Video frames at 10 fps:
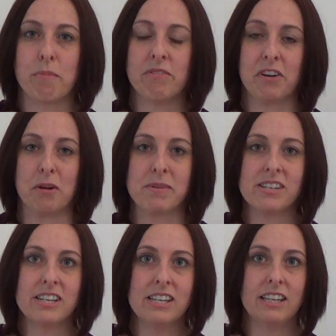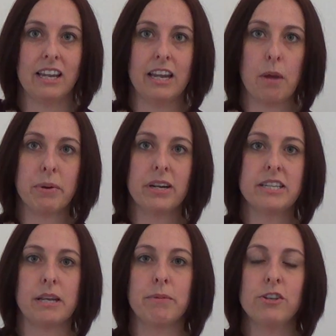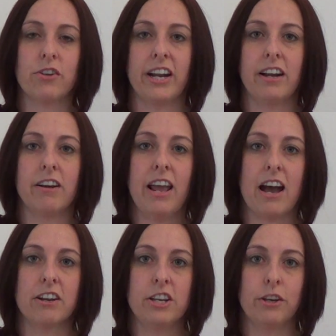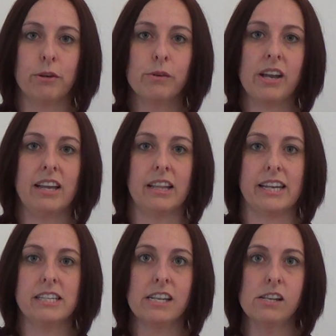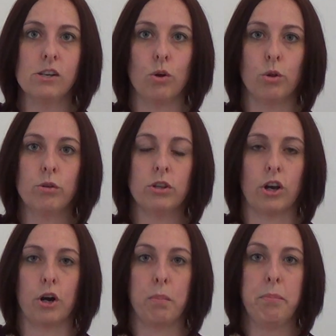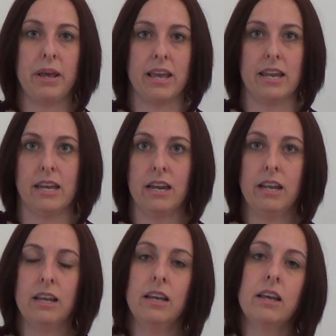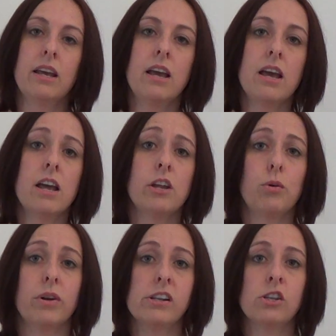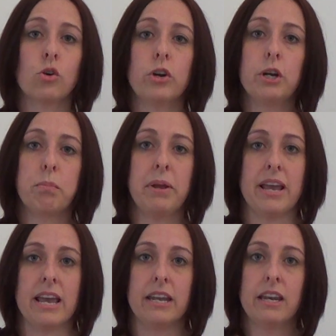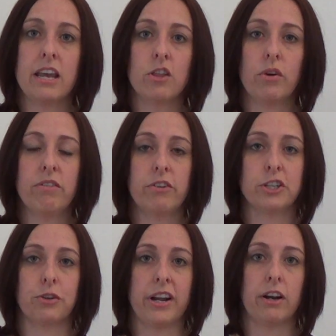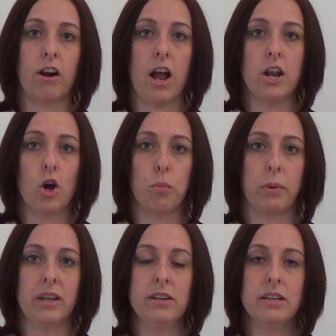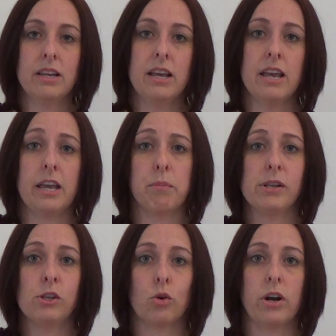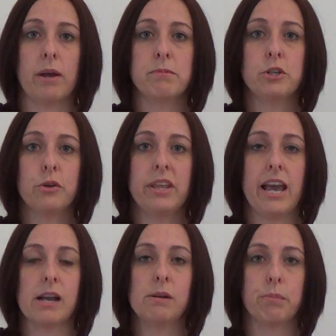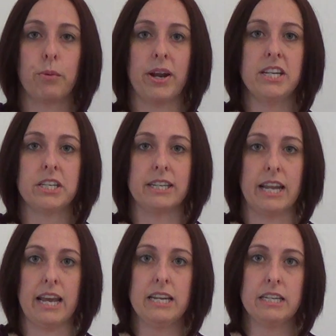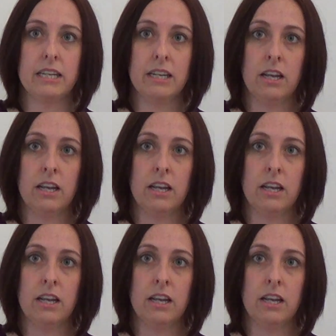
I'm a pharmacist, and I'm going to demonstrate on how to use a Lantus Solostar pen. You want to store your pen in the refrigerator unopened. It can be stored up to the expiration date,